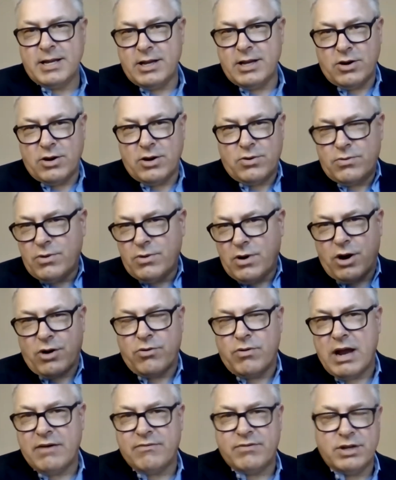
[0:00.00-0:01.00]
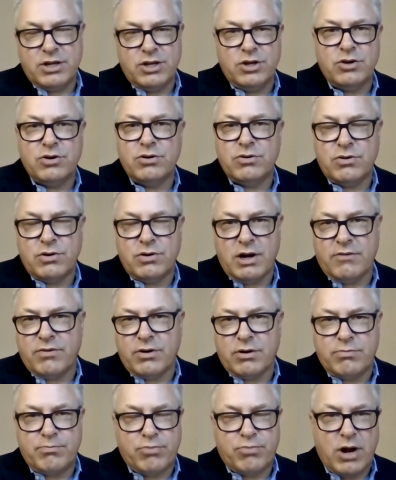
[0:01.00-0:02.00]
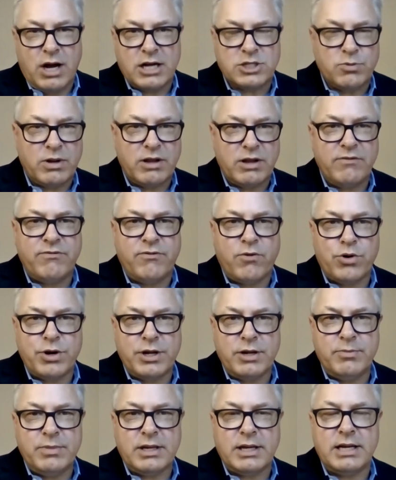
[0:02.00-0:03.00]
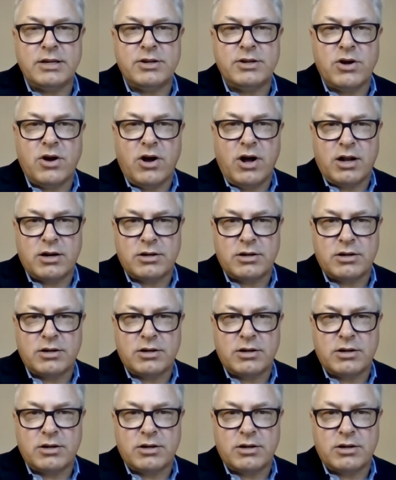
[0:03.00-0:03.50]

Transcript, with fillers: You know, our revenue of approximately $40 million